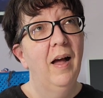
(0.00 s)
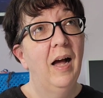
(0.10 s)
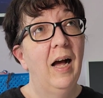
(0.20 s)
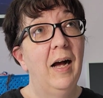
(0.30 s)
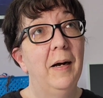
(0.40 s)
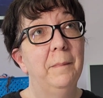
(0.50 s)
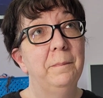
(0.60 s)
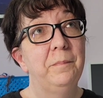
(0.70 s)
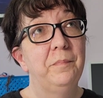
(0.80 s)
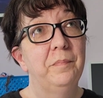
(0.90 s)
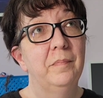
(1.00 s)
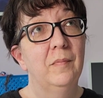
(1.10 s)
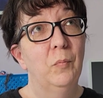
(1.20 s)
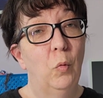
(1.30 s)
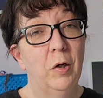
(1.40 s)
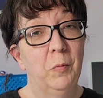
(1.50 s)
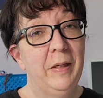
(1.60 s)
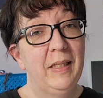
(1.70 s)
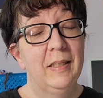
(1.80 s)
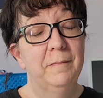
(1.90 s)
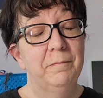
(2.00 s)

1 a week,